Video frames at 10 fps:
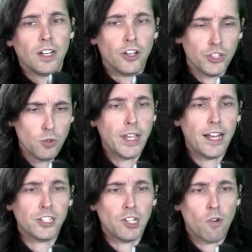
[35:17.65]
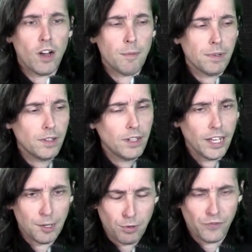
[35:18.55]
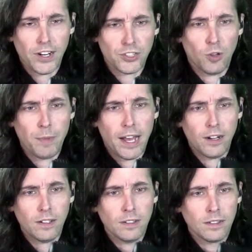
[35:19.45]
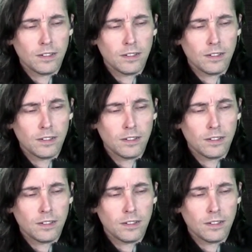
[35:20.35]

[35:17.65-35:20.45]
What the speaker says: You can't show up in a professional manner